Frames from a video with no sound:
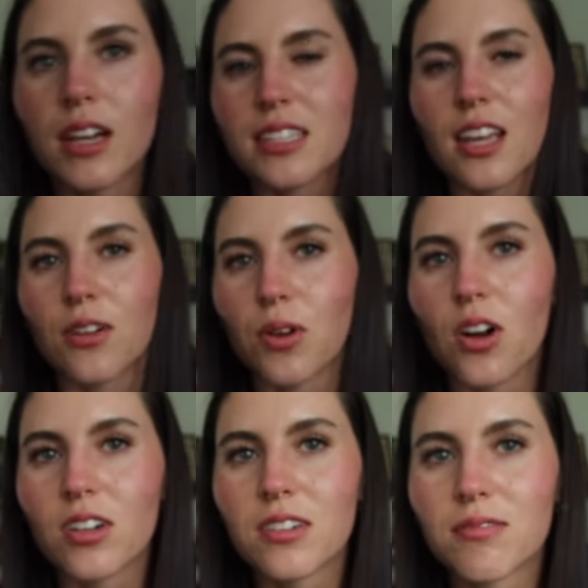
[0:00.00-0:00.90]
I said it
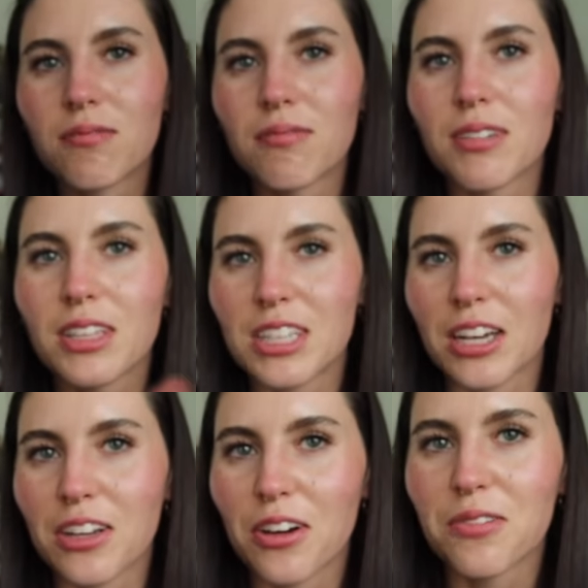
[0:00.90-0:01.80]
wrong a
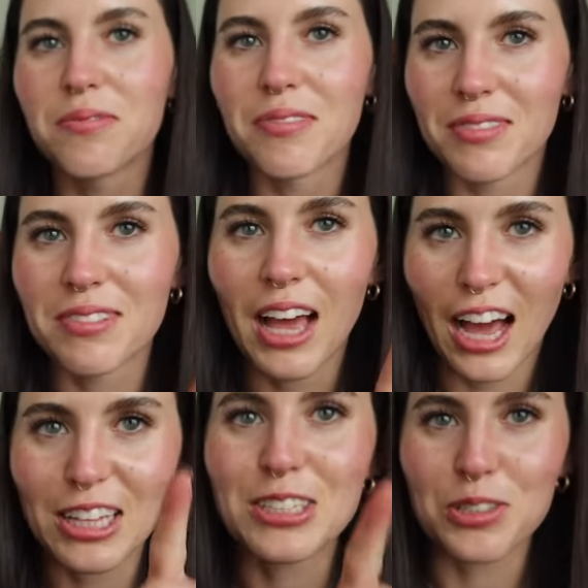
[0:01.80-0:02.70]
second ago.
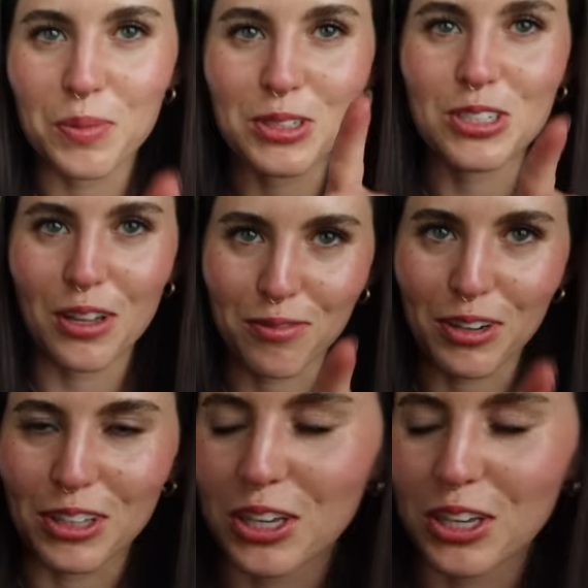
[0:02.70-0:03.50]
Highly suspicious, unfairly